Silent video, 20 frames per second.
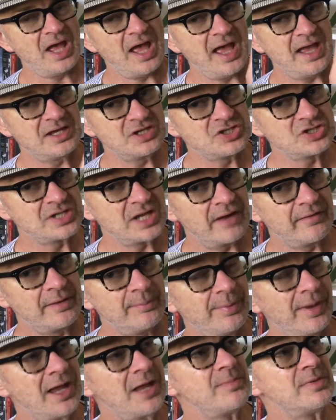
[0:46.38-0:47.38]
a Sharry
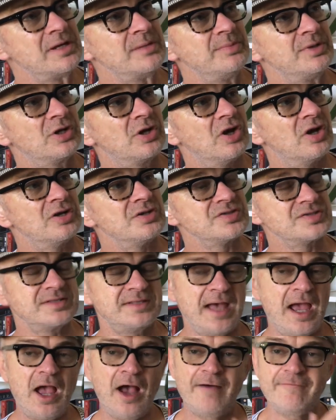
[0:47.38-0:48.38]
Baby, because
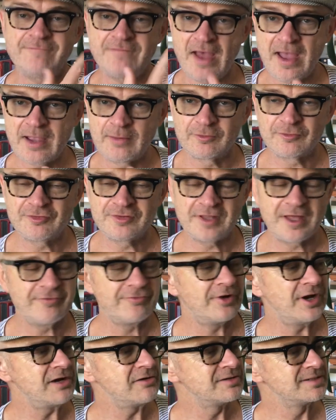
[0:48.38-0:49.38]
they are famed for their
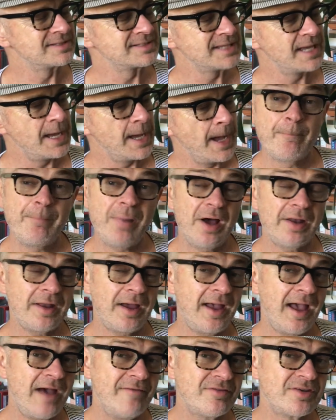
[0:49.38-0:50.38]
fragrance. But I
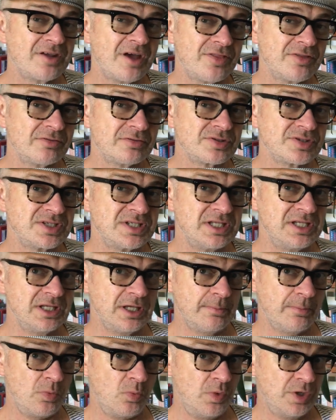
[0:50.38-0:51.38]
have another
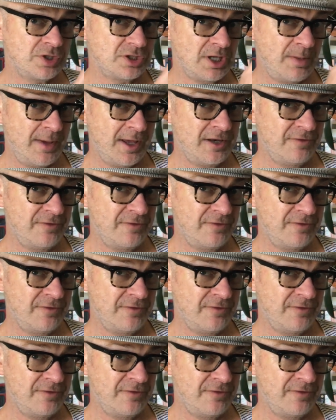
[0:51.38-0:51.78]
Oncidium, which I made